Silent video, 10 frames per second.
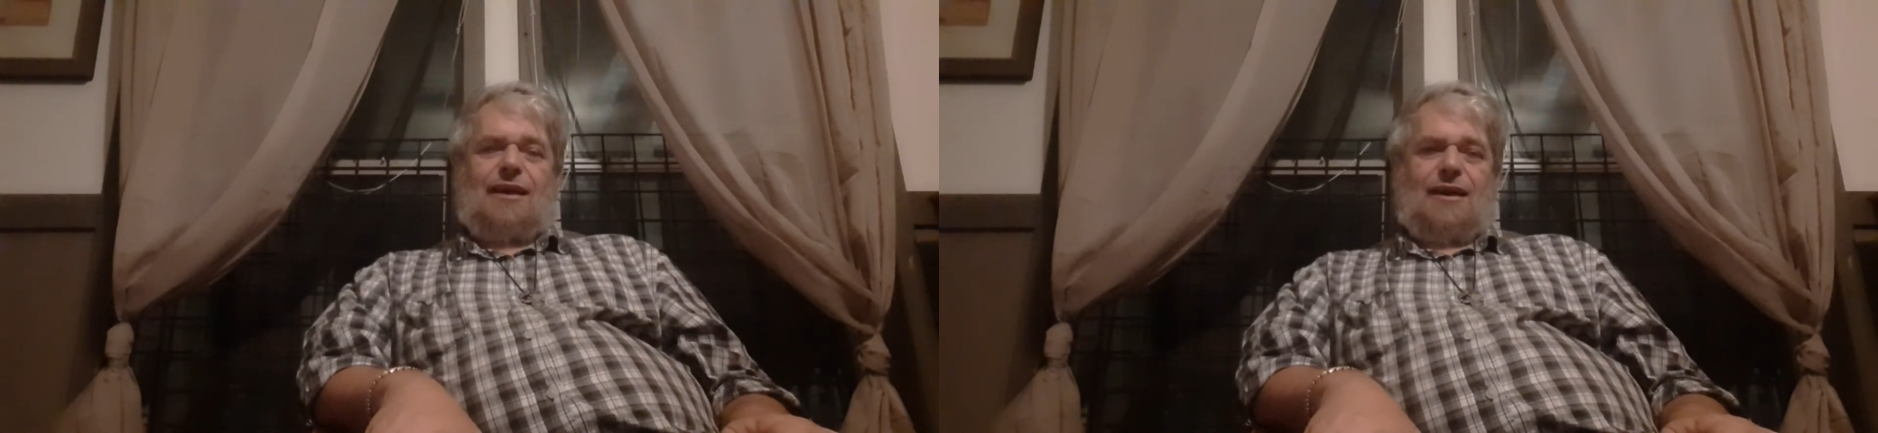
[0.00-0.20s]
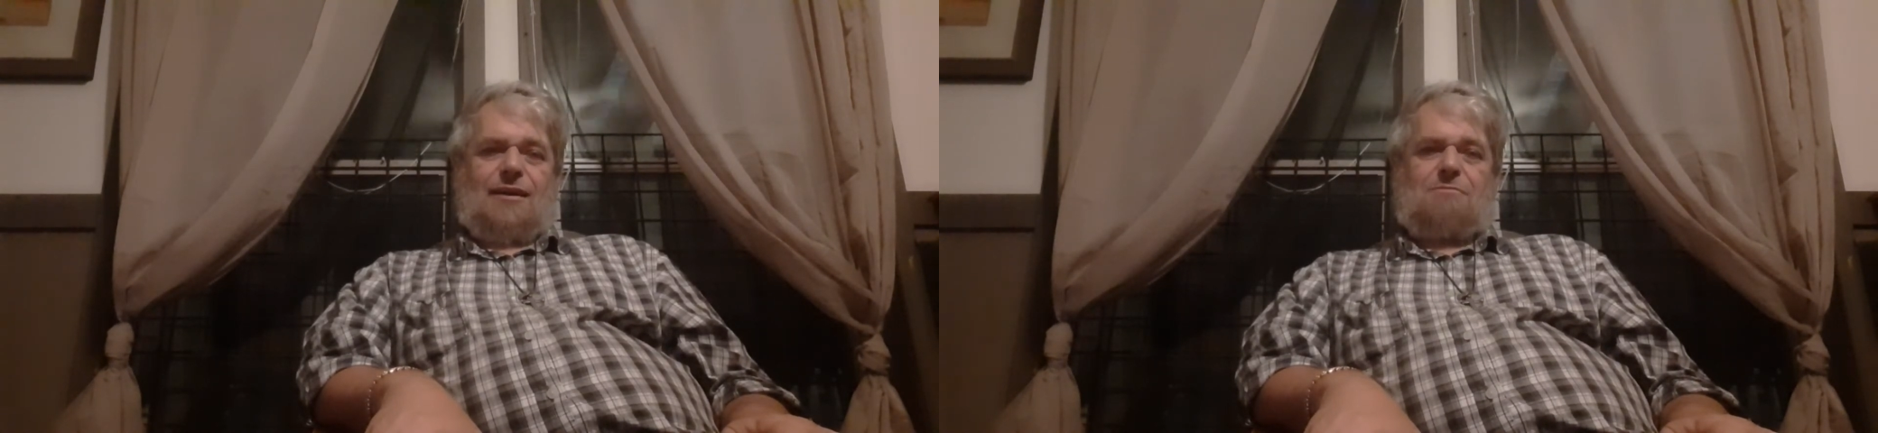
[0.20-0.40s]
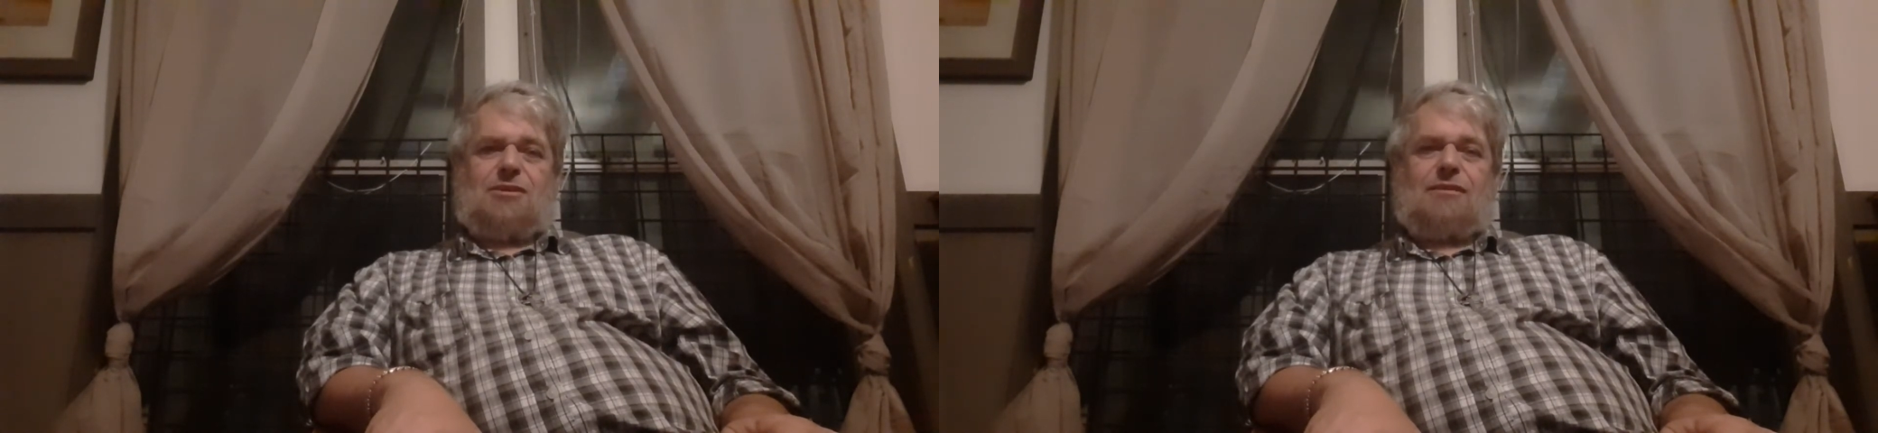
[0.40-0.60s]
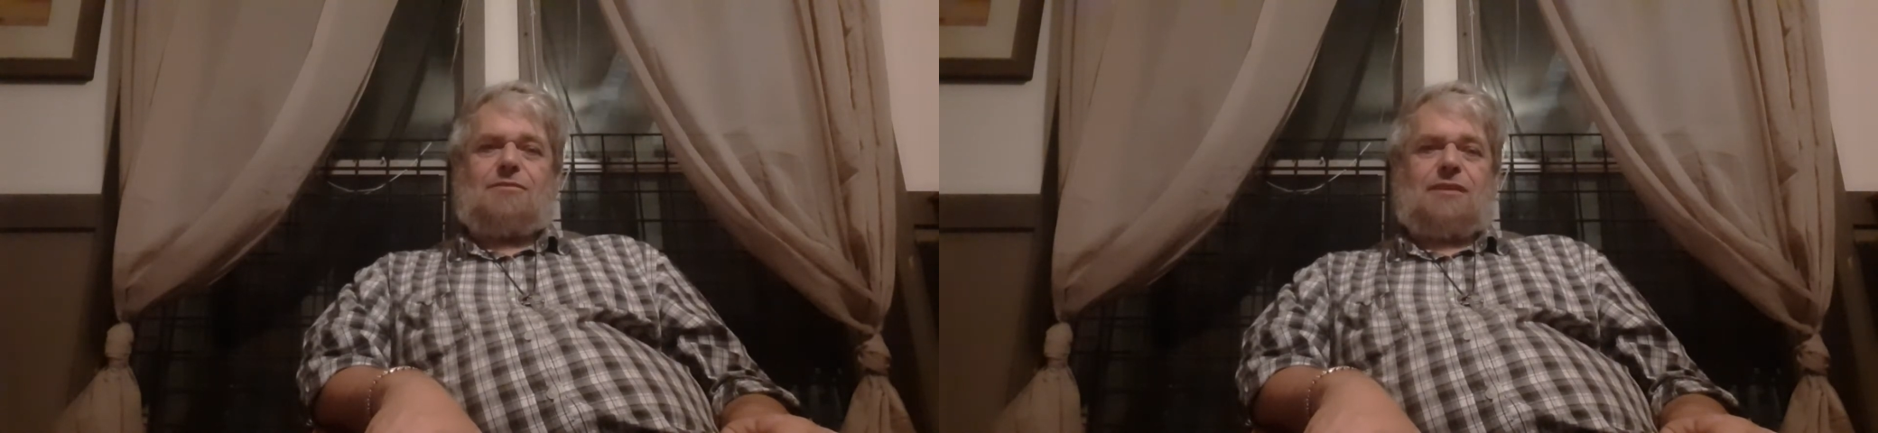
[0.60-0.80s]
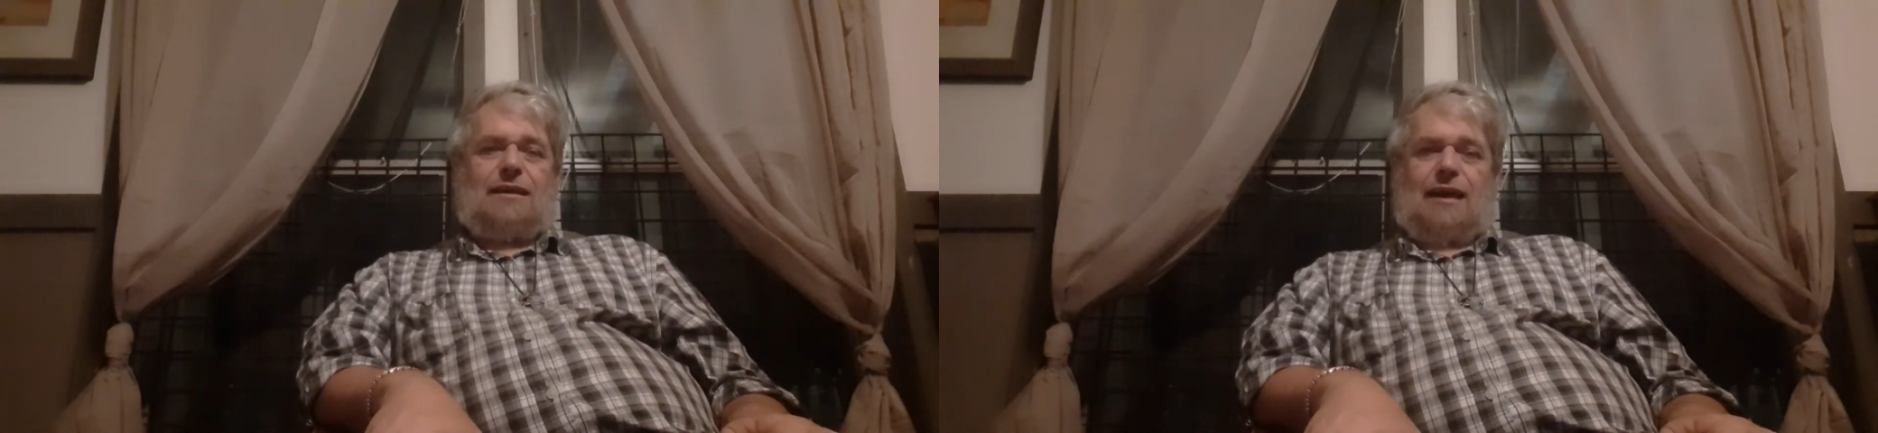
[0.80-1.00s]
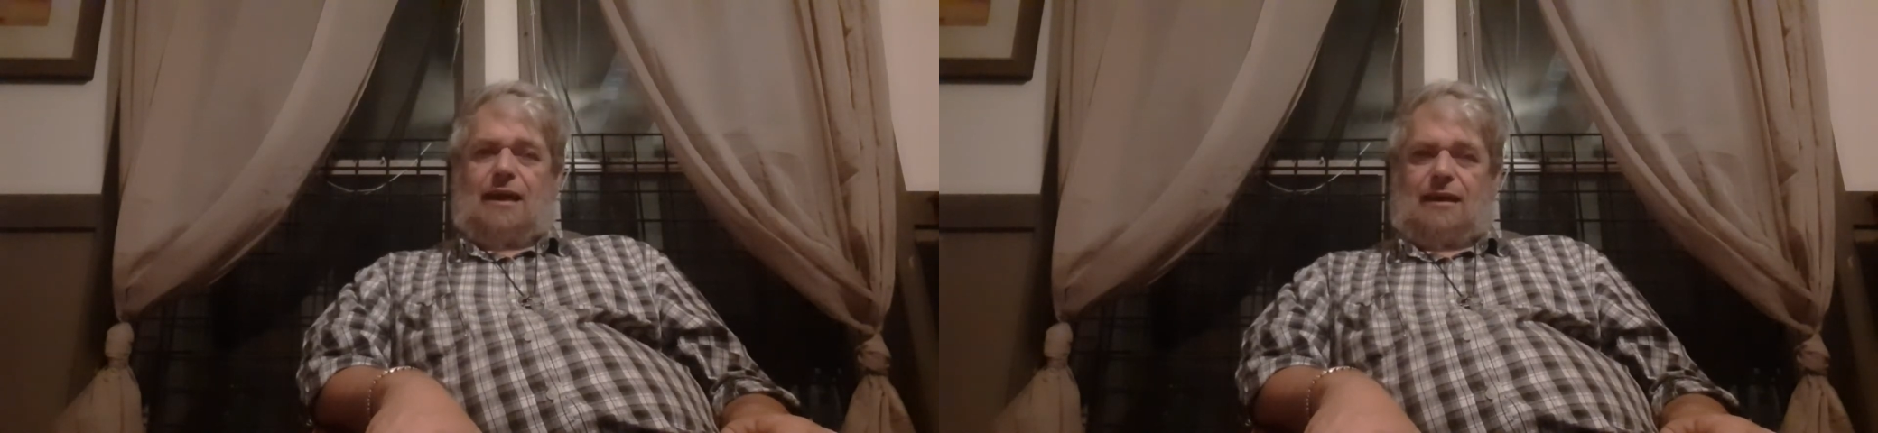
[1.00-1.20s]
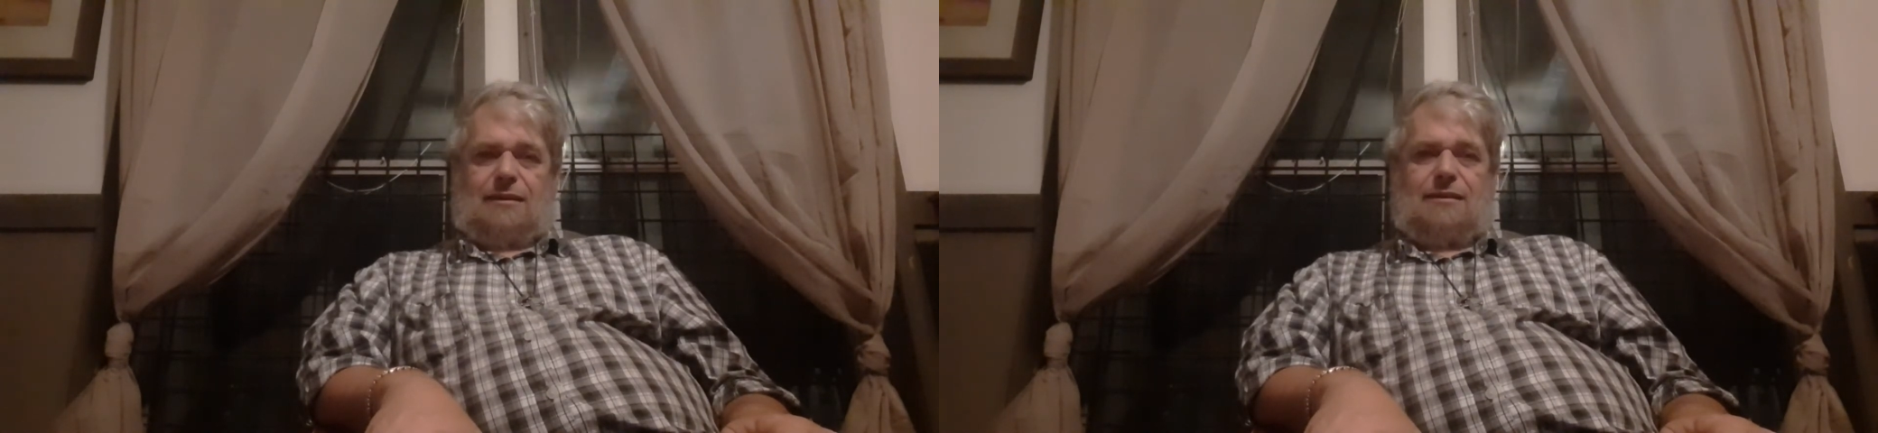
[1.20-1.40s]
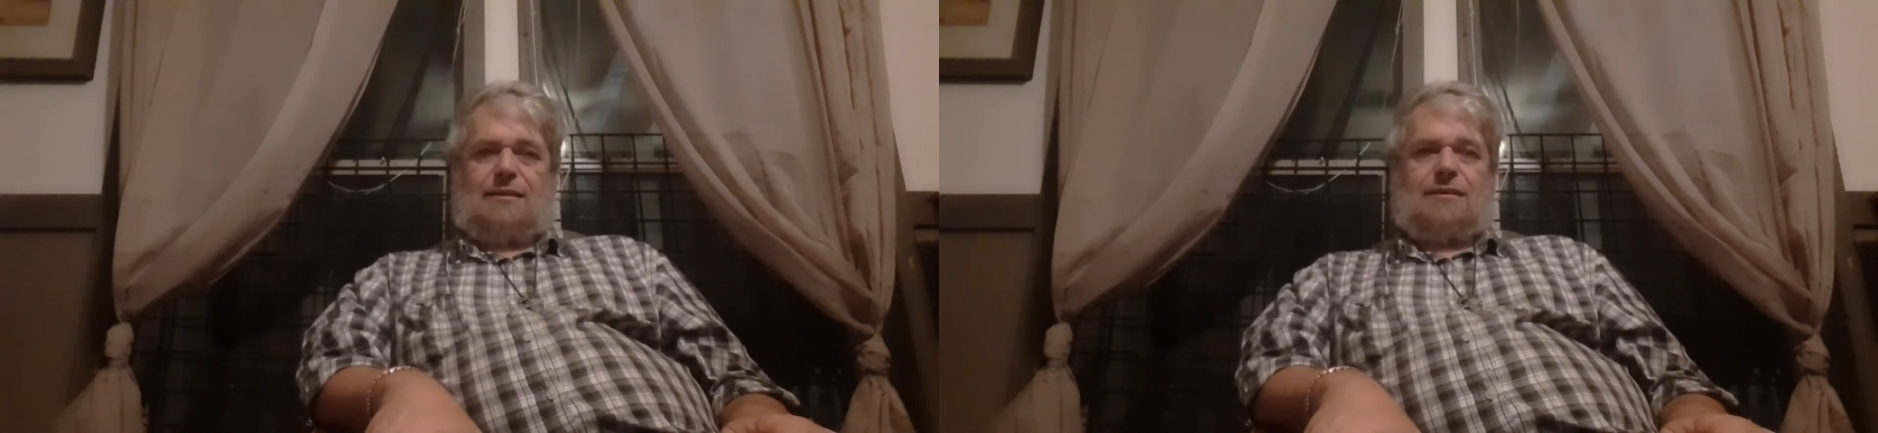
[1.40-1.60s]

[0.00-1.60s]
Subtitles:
I absolutely hate.